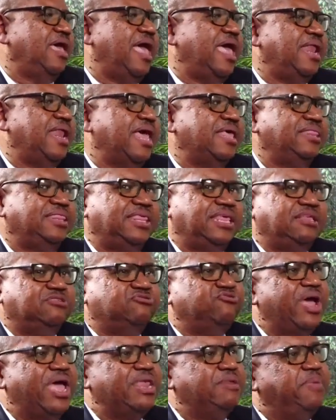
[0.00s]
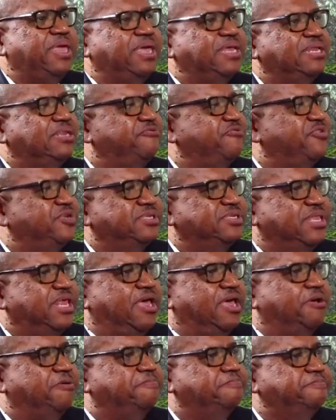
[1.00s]
And I think try and make a difference
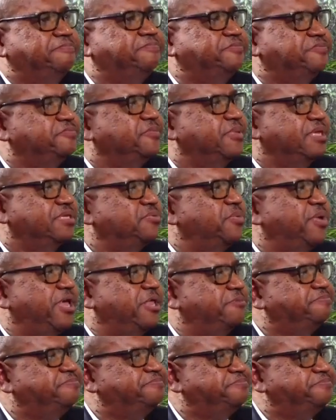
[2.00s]
there as well.